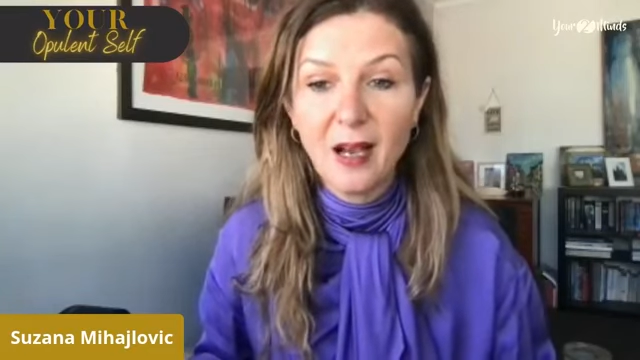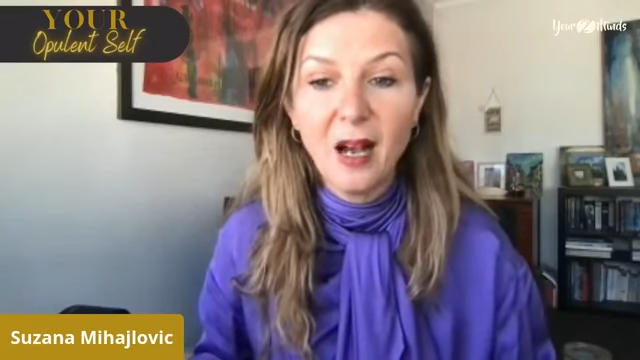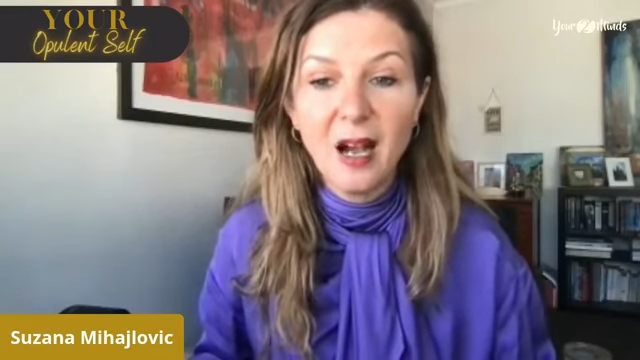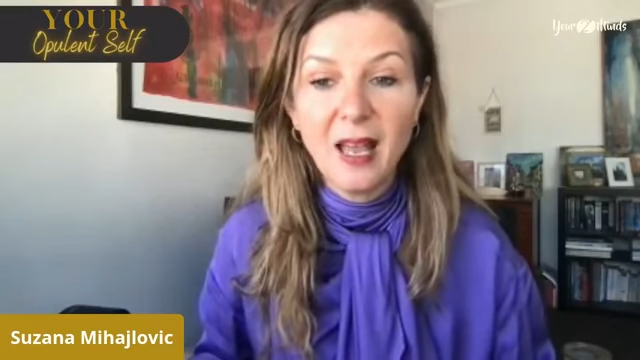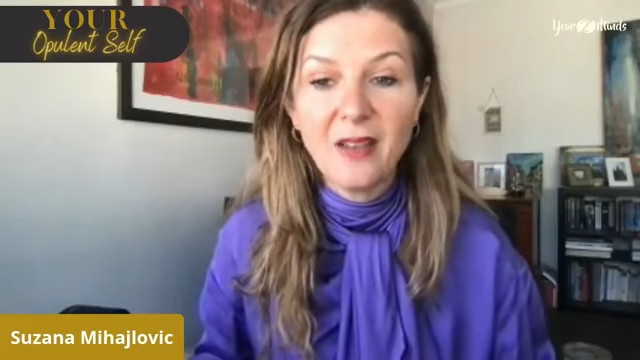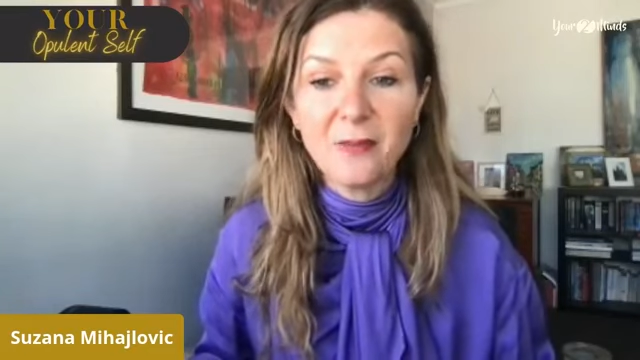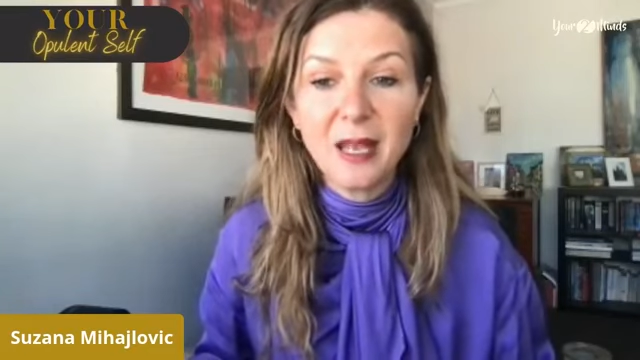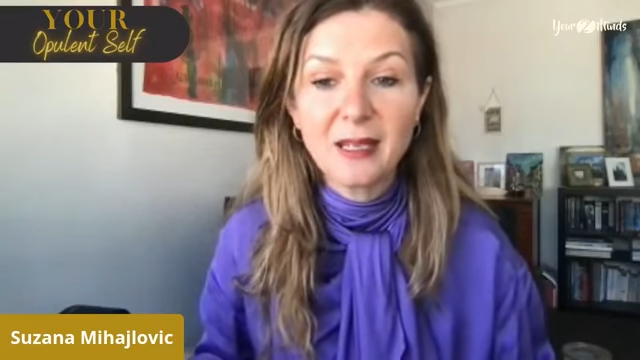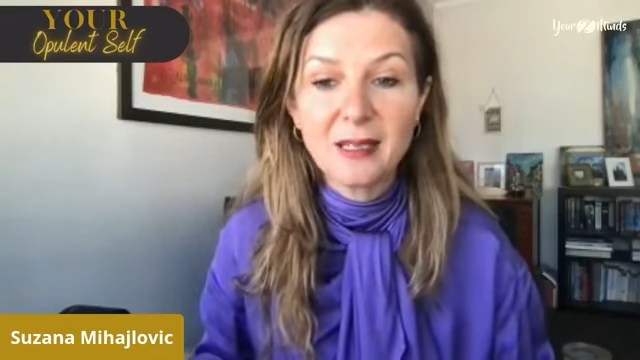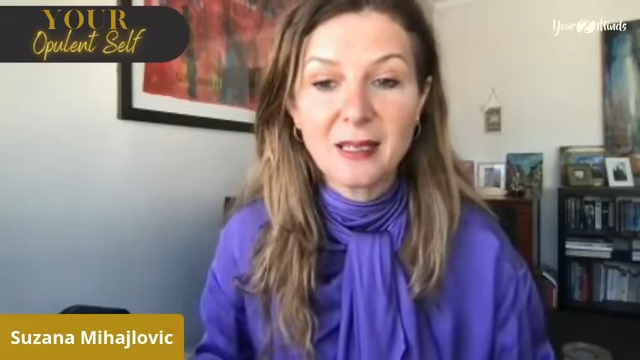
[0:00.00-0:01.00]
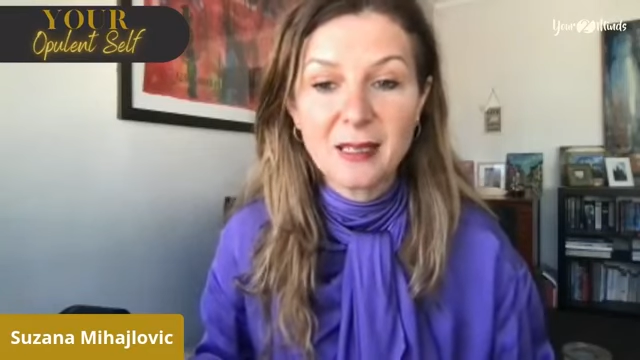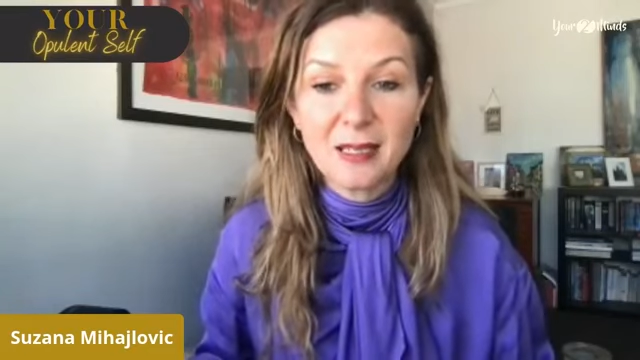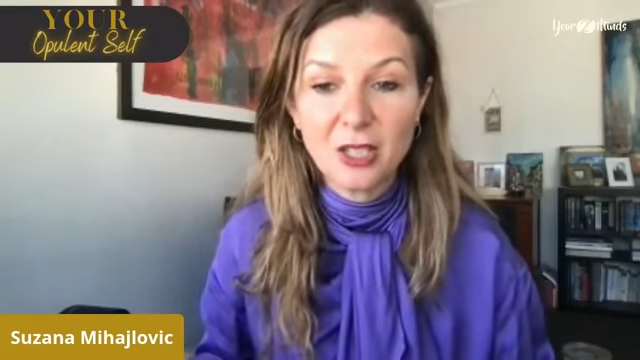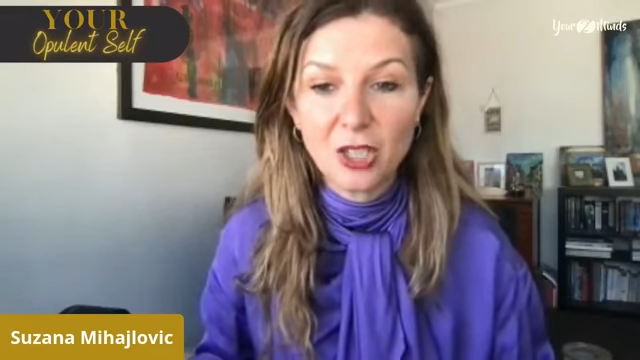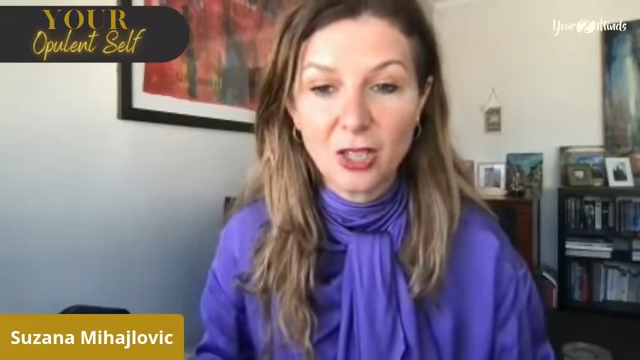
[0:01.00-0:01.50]
I have made a
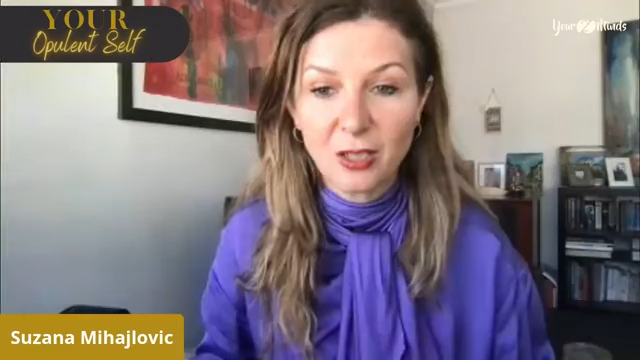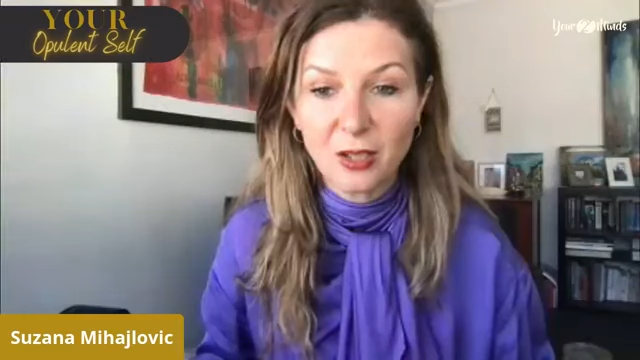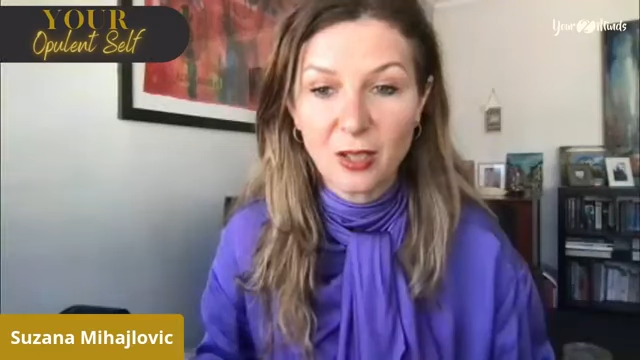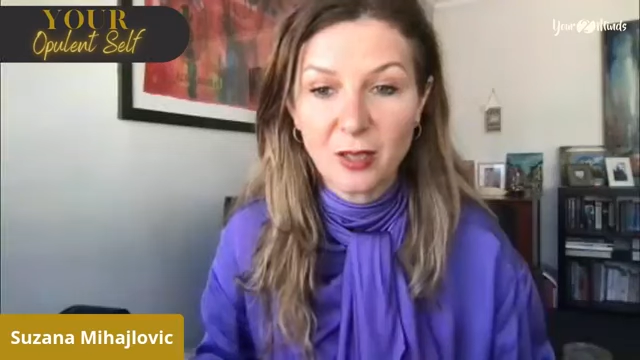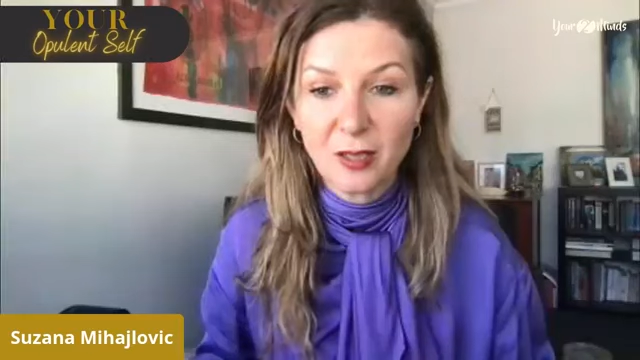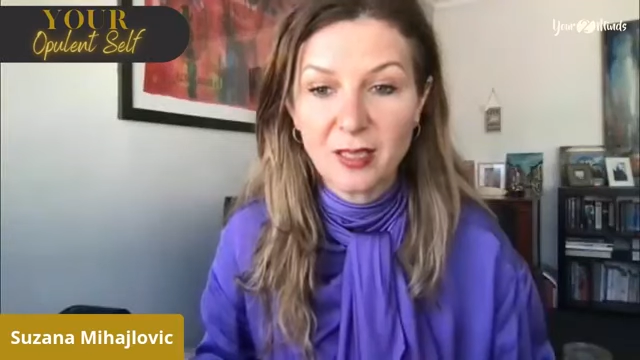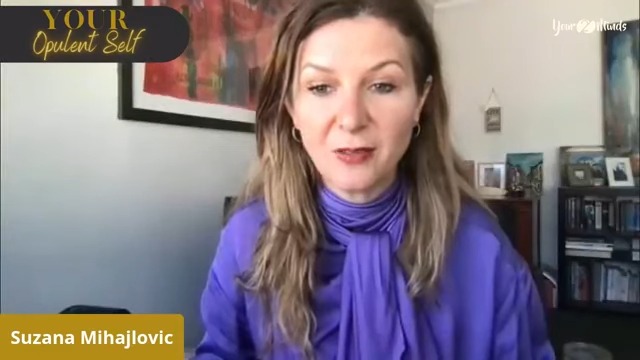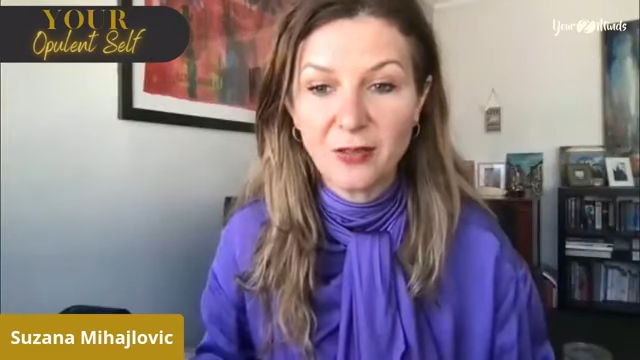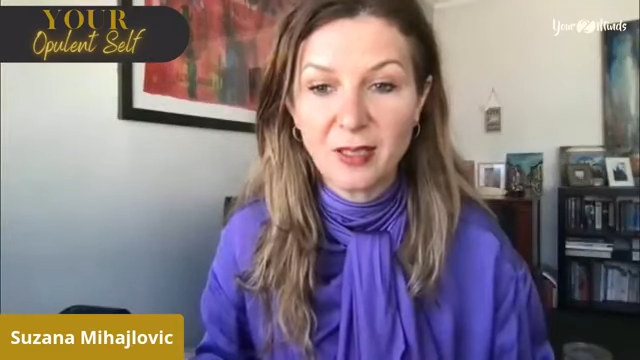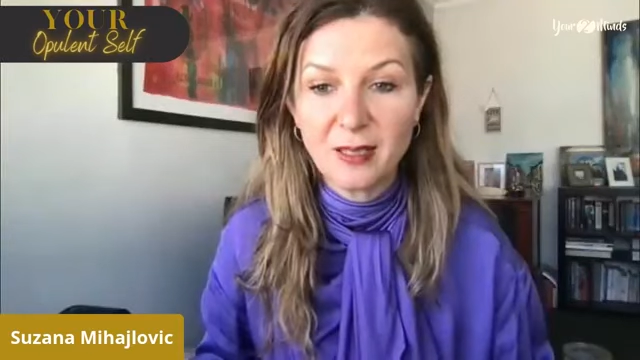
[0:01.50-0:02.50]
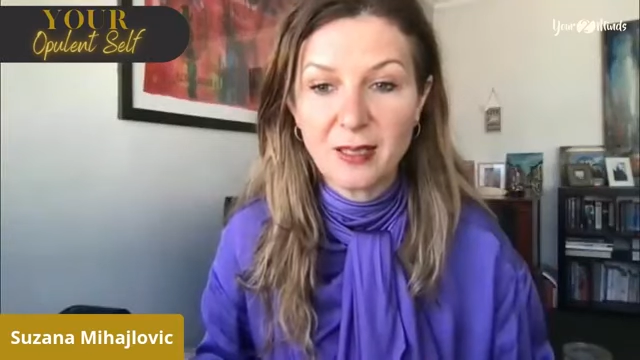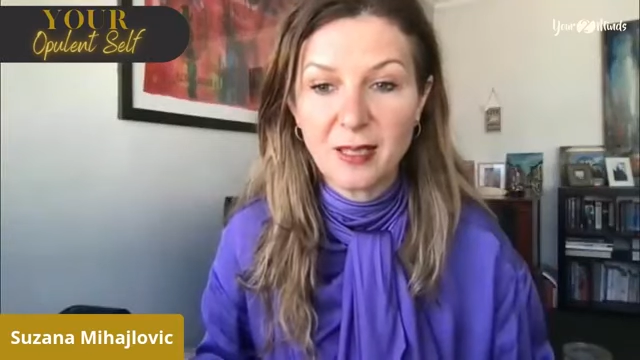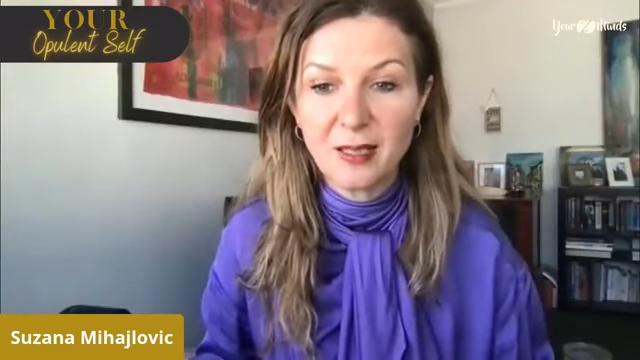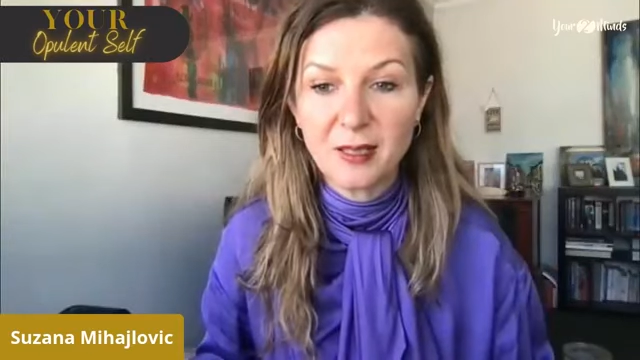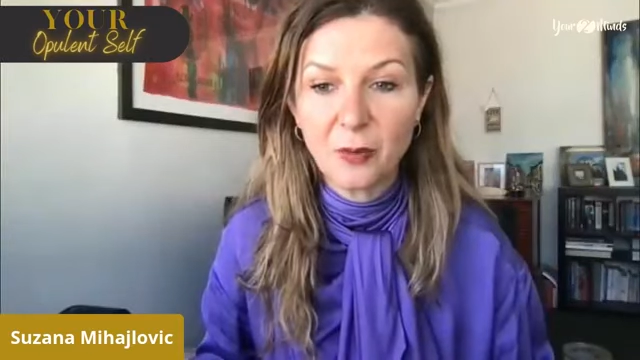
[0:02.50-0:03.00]
decision, Tiffany
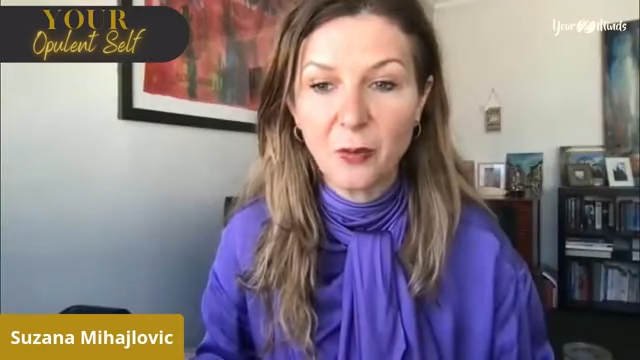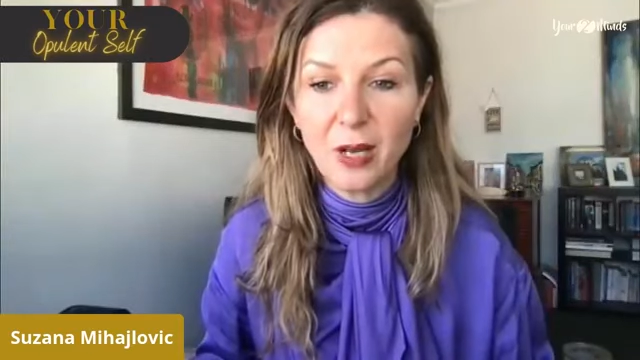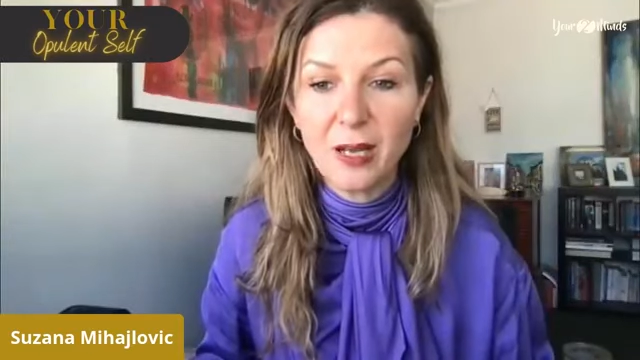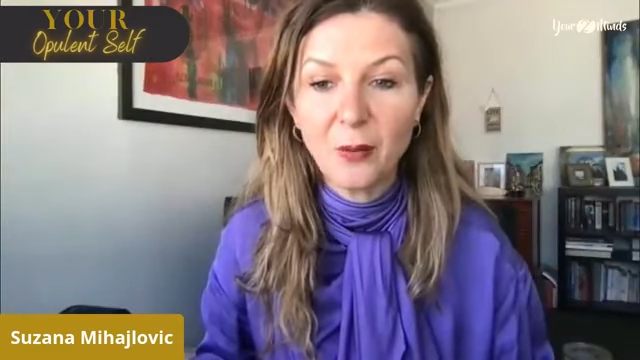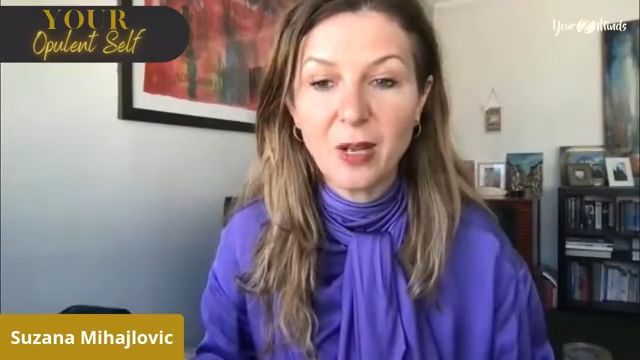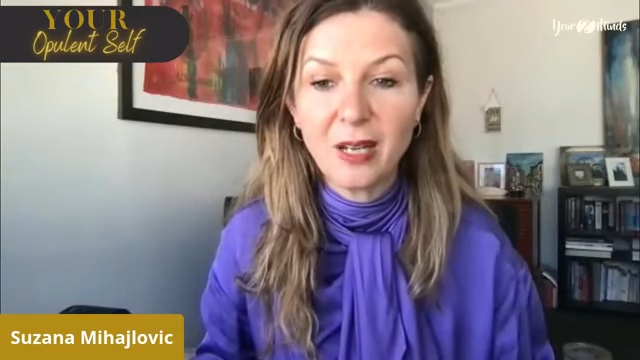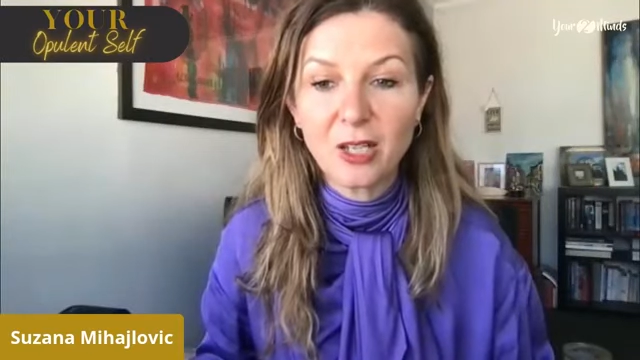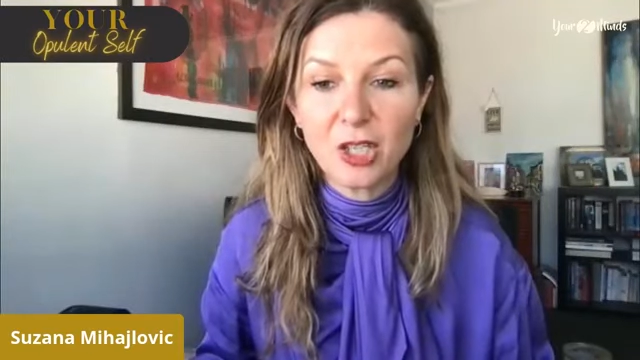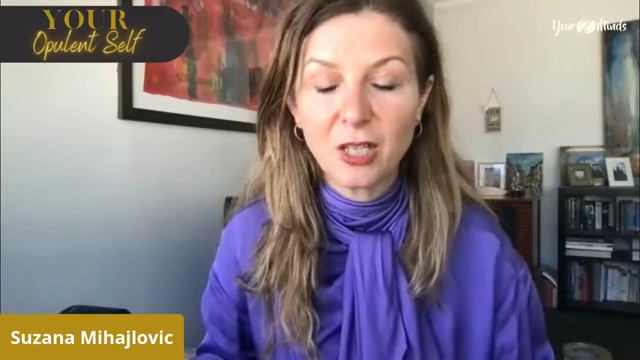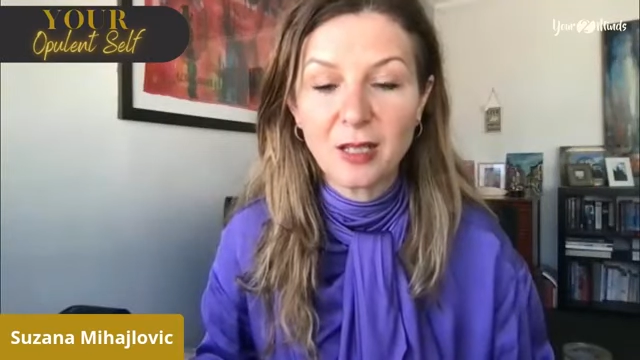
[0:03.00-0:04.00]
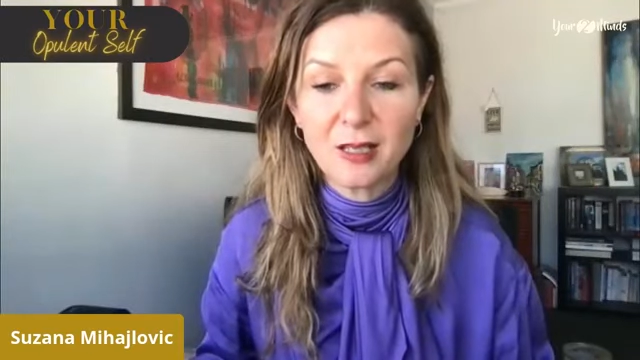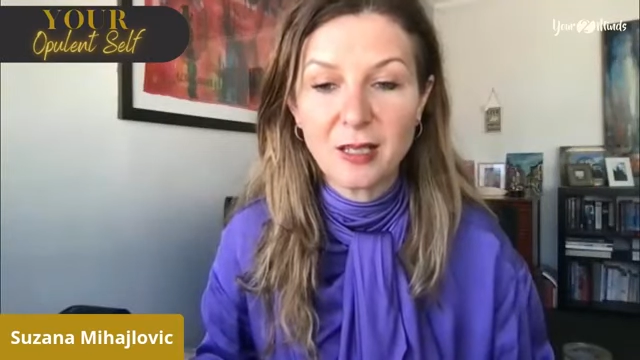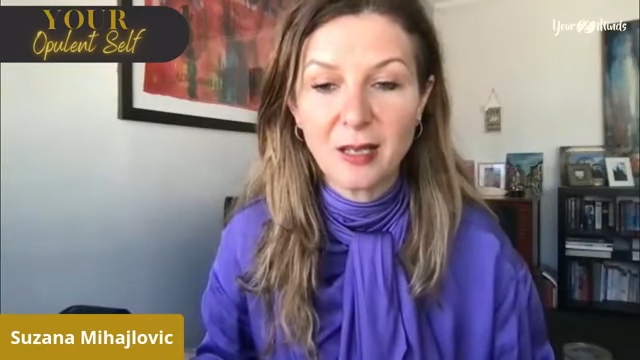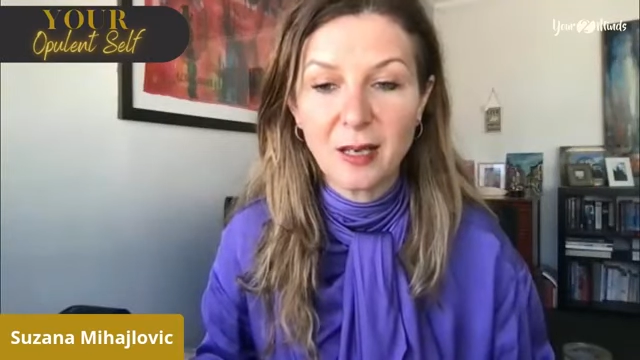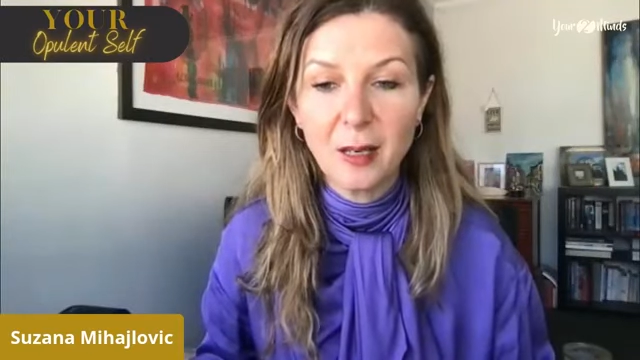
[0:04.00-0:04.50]
says. Winner, winner, chicken
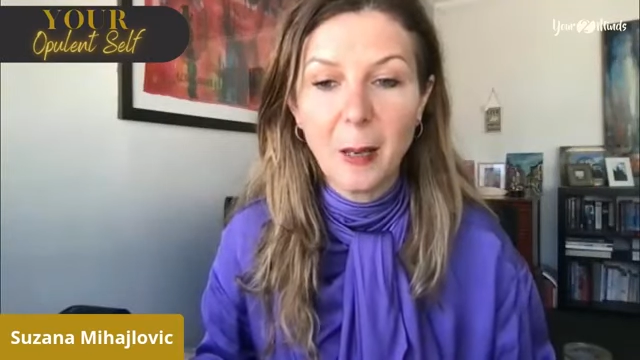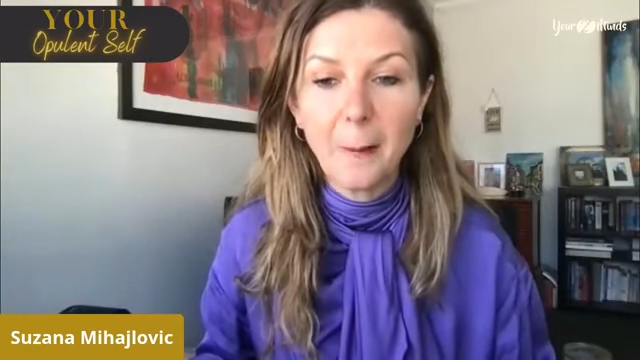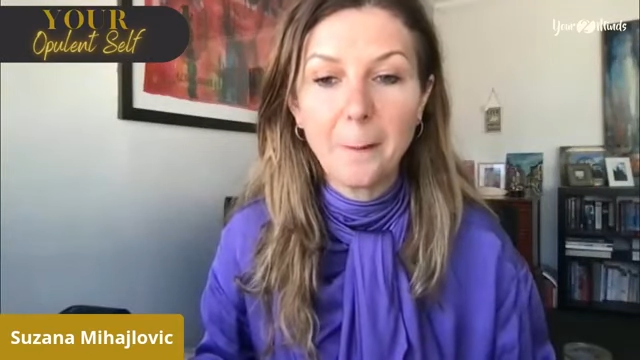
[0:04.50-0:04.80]
dinner.